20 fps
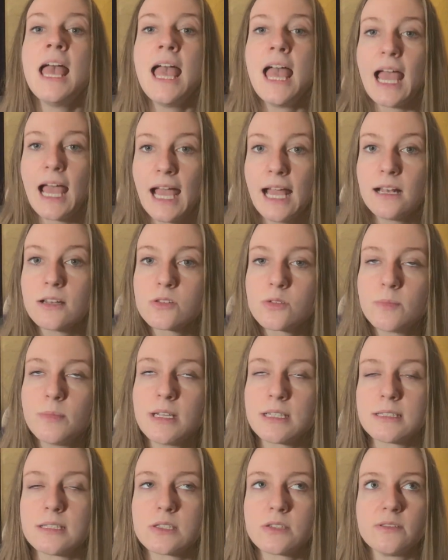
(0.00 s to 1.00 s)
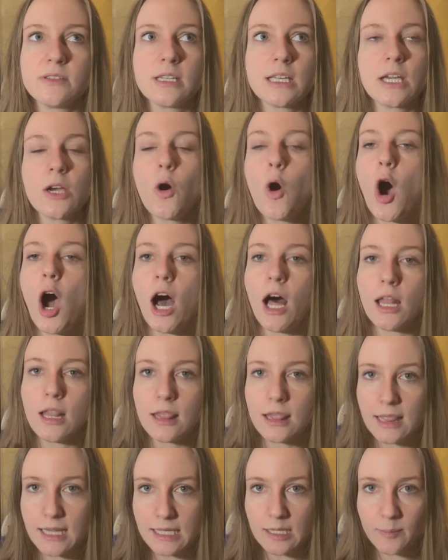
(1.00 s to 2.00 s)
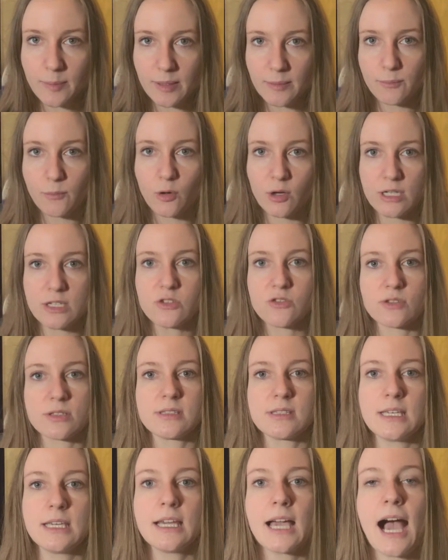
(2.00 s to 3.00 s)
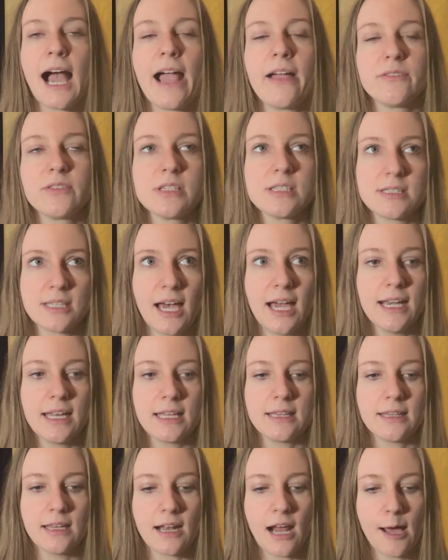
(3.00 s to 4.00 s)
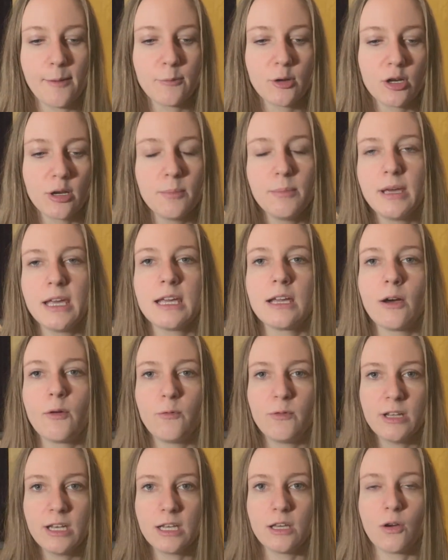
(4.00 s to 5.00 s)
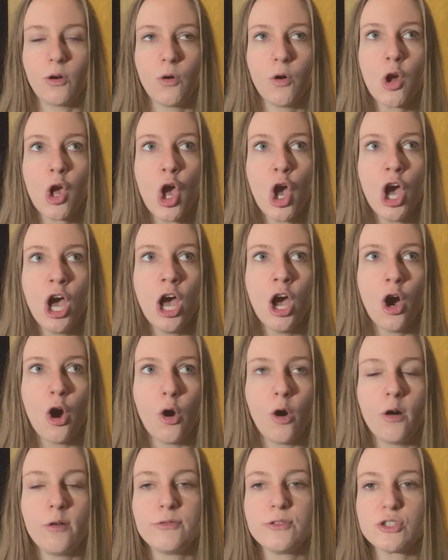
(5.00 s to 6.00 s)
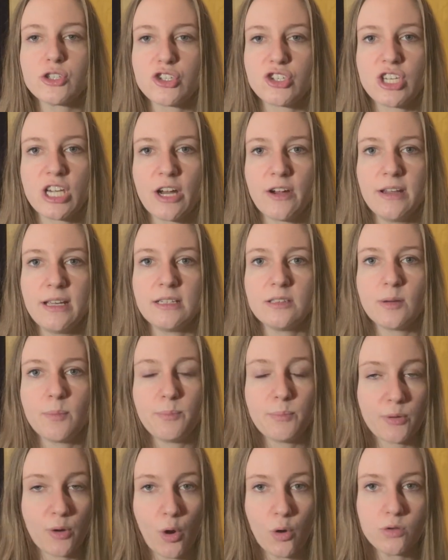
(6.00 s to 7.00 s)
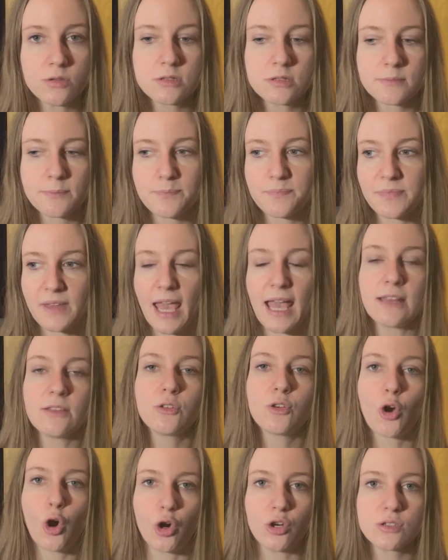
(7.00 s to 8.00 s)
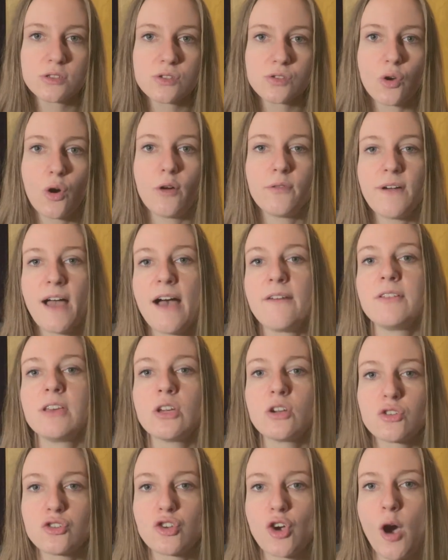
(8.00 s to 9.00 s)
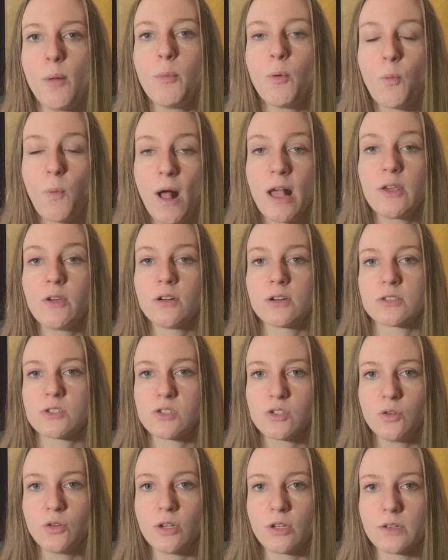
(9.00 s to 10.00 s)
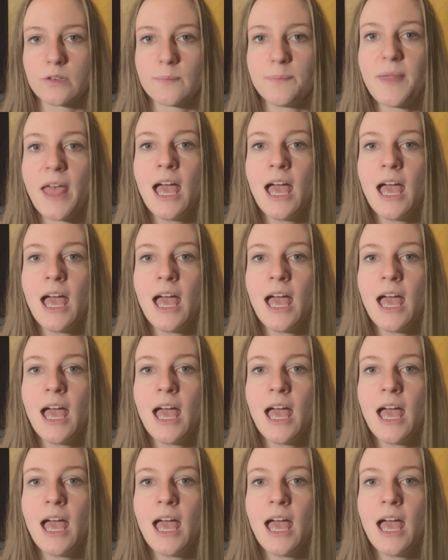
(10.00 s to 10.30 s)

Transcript: And to make this video a little bit more interesting, I've decided that I'm gonna make a video of sharing the pros and cons of having a job while you're a student.